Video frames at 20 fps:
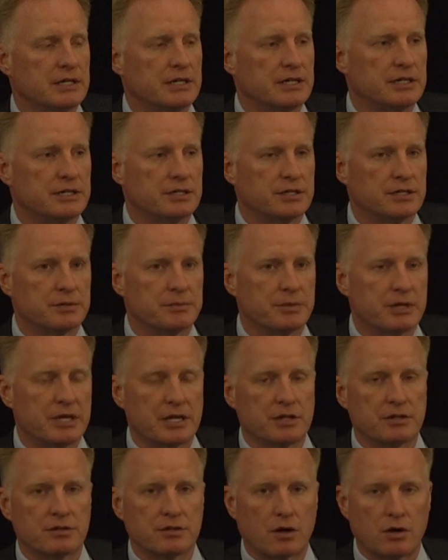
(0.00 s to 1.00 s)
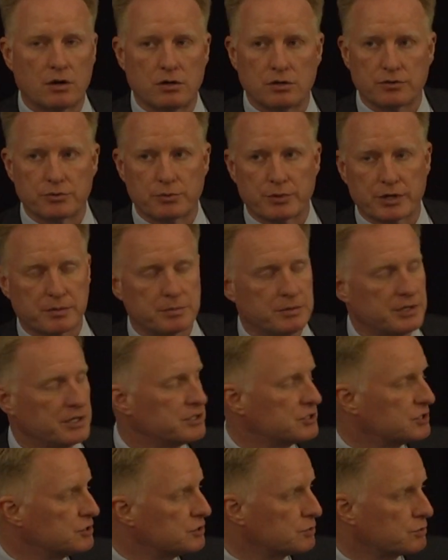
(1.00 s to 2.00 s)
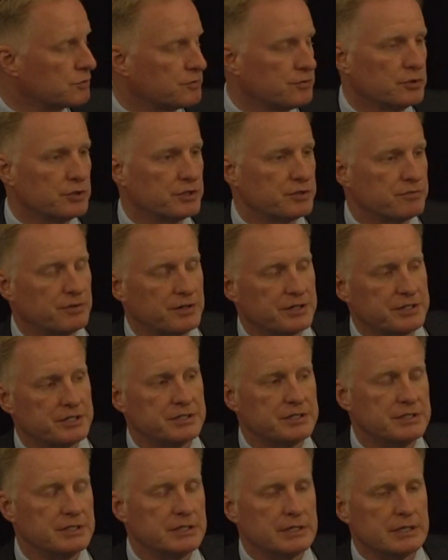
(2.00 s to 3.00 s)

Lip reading: and all the recommendations were fully funded.